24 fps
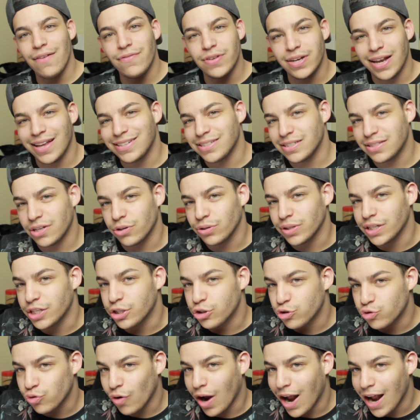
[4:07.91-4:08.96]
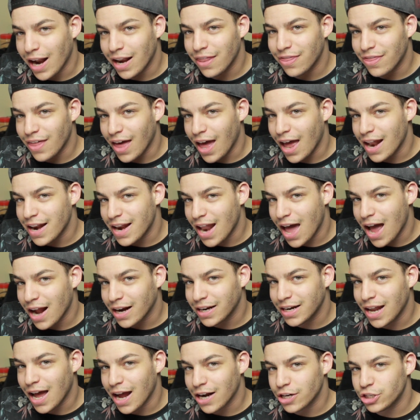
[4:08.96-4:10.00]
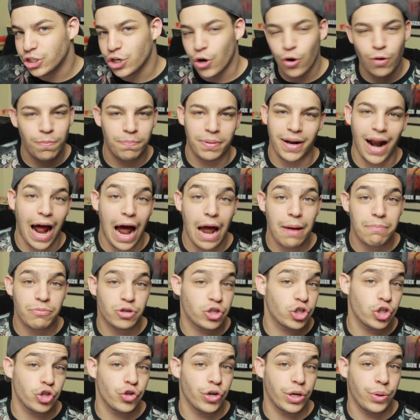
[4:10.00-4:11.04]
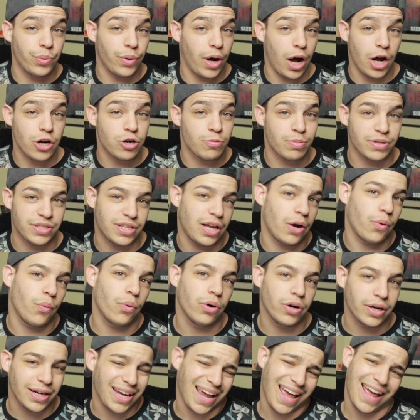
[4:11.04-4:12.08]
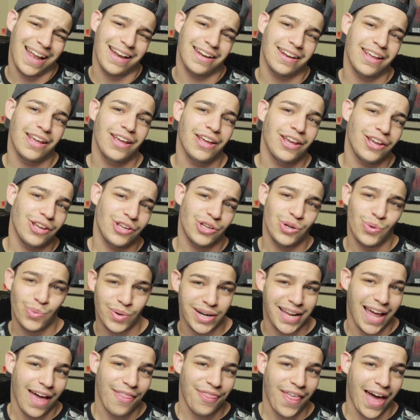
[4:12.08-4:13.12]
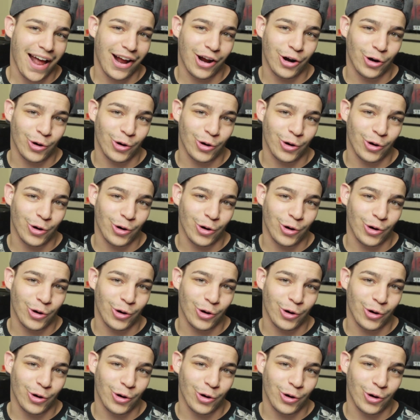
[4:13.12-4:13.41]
haven't necessarily tried that knock knock joke, but I'm sure it'd 100% work and you would get that